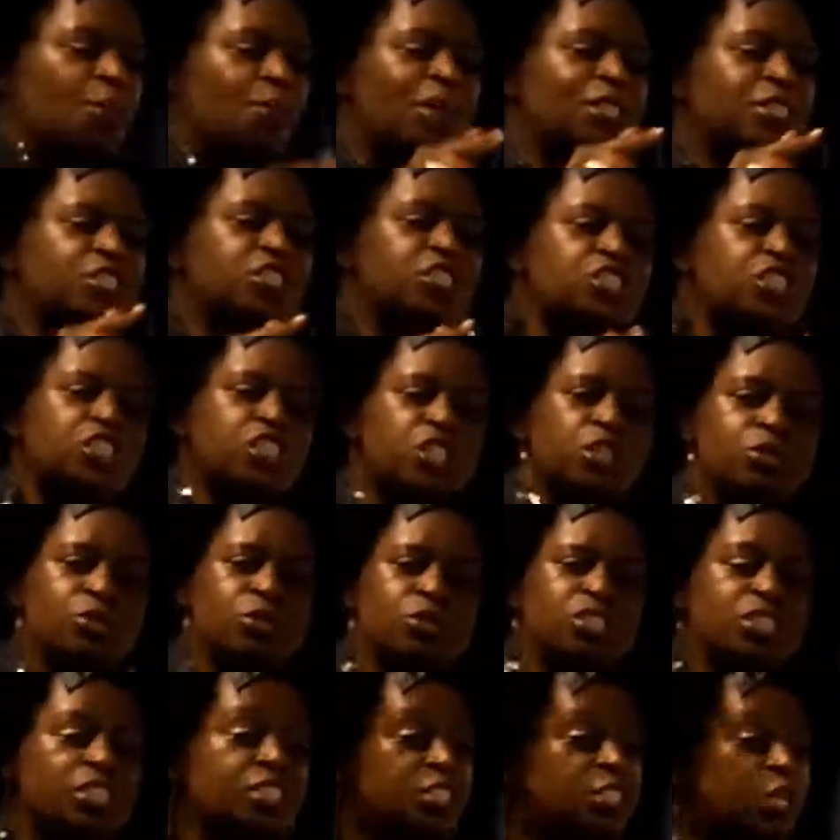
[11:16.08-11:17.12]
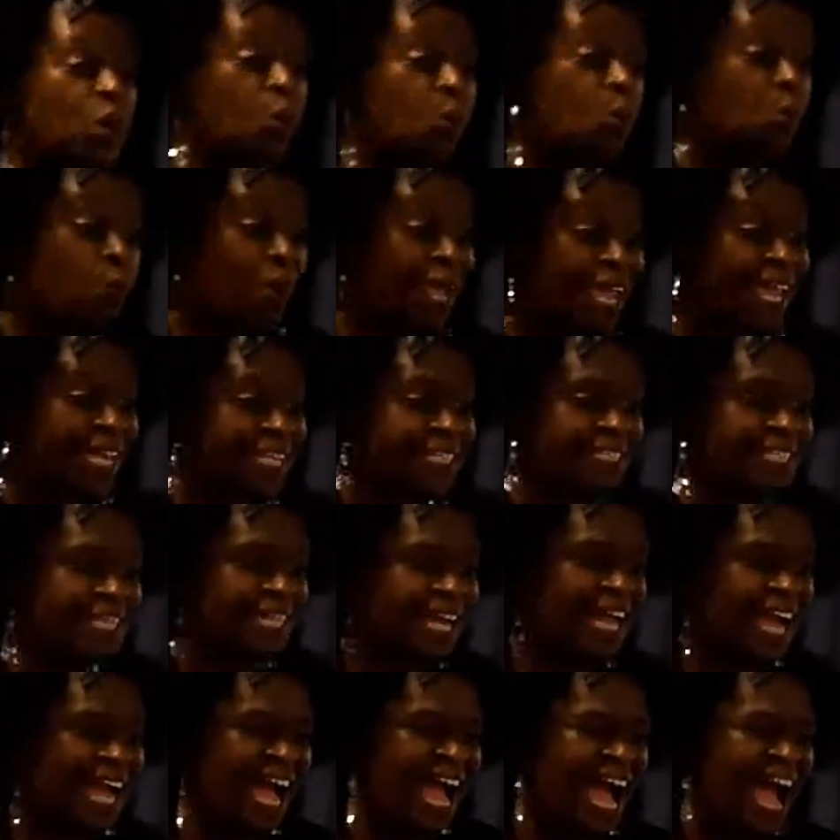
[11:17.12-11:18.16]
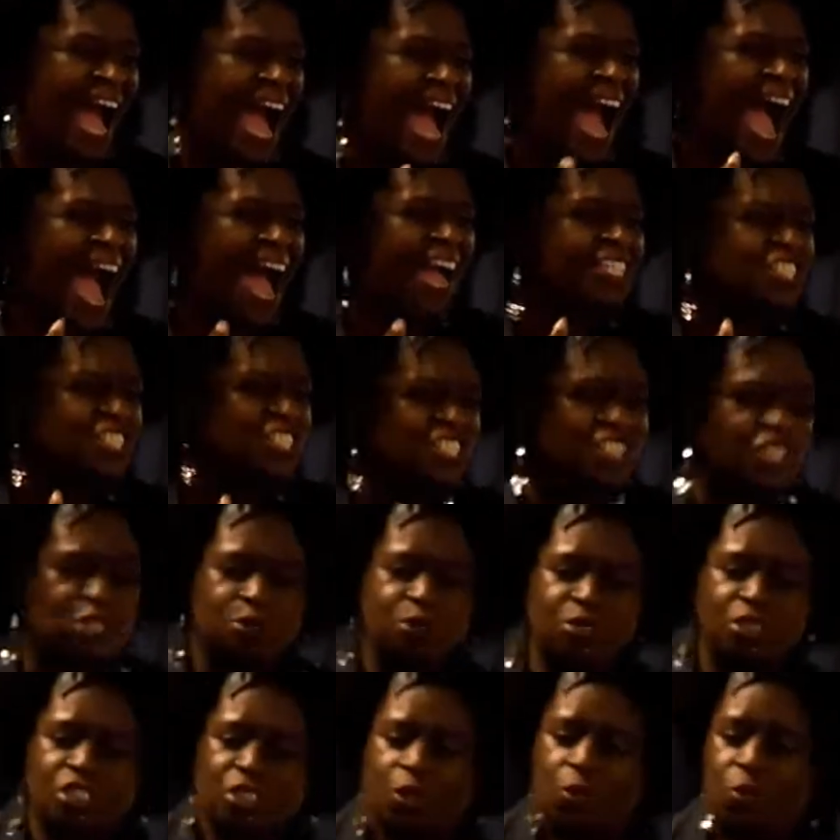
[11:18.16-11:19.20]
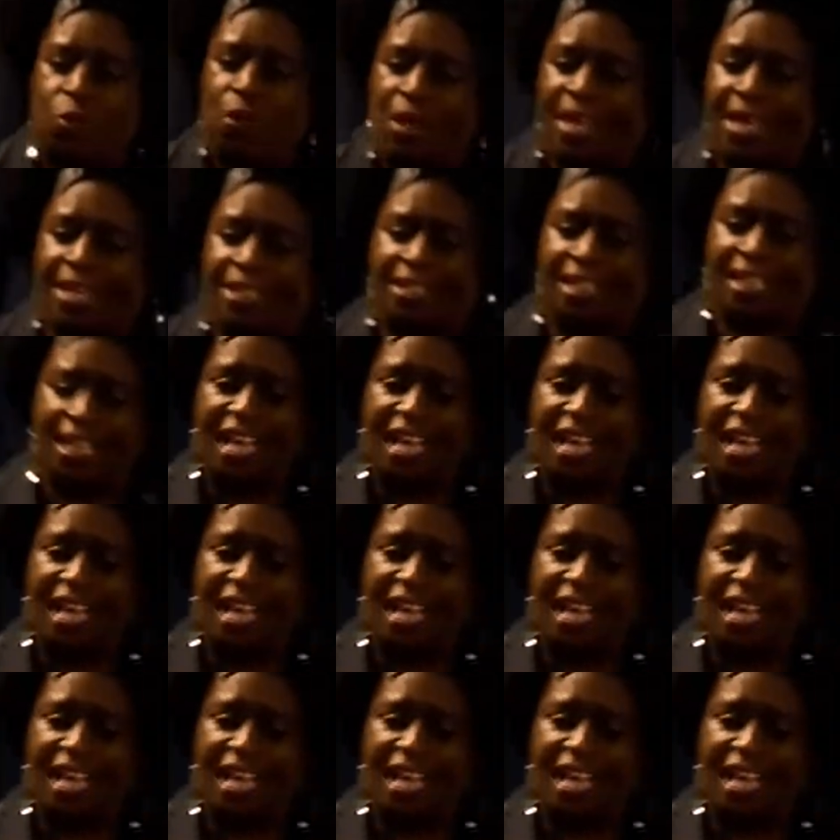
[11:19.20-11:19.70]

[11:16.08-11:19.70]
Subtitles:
must choose to win. I choose to win.